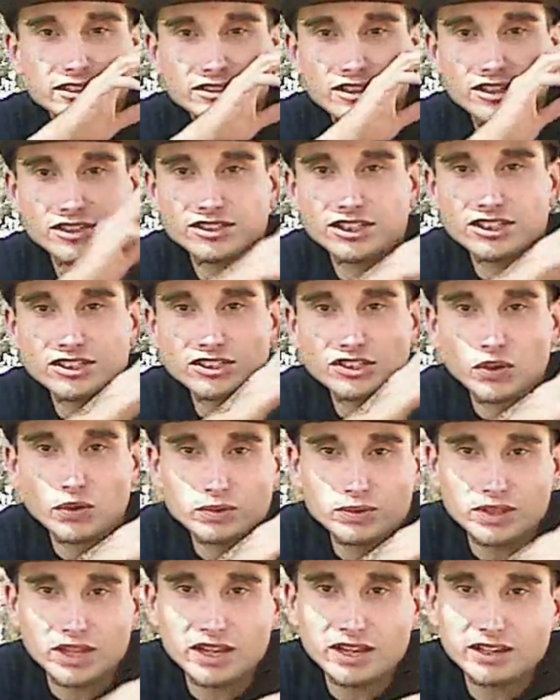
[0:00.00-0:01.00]
does his own
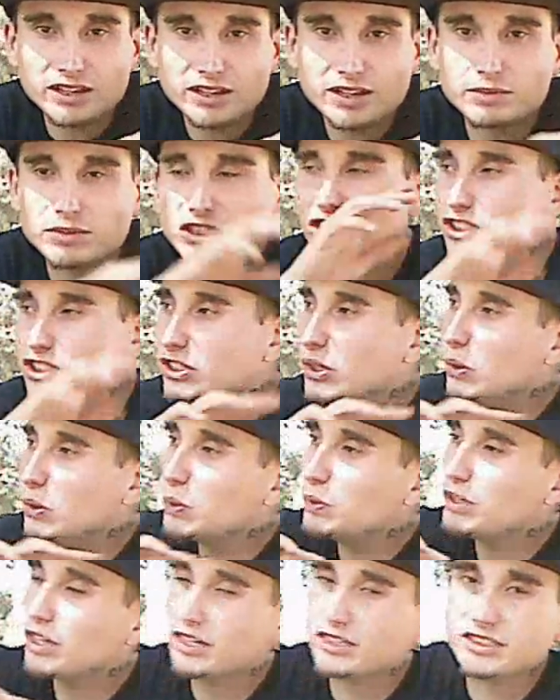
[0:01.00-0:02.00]
thing and
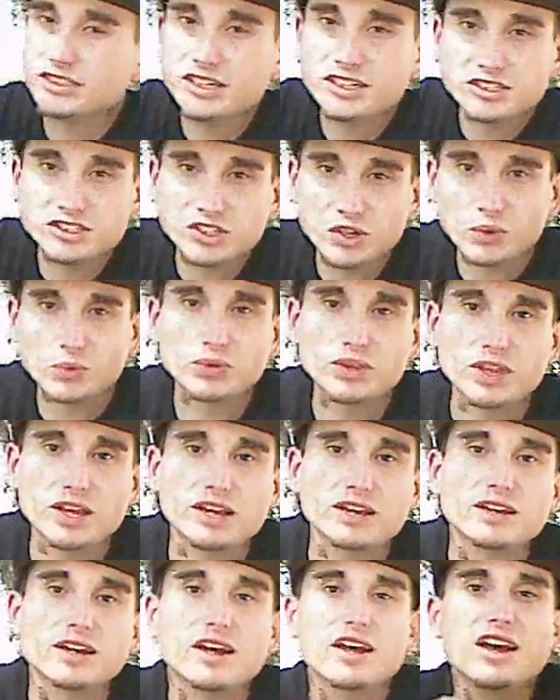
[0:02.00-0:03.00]
Magisto does his own
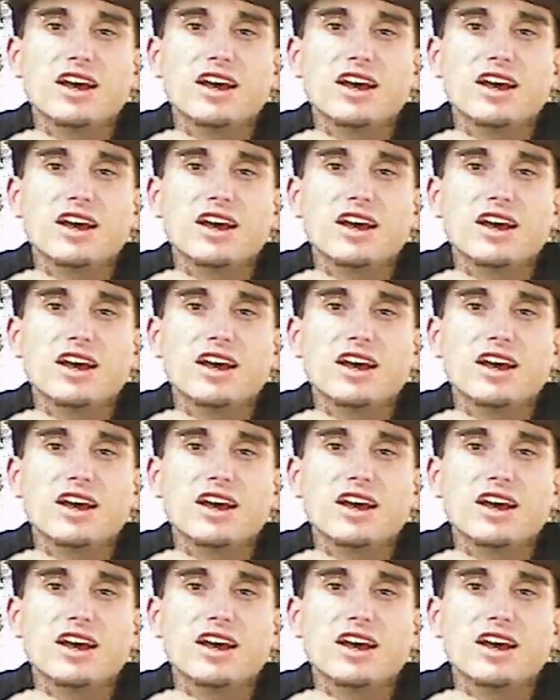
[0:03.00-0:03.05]
thing.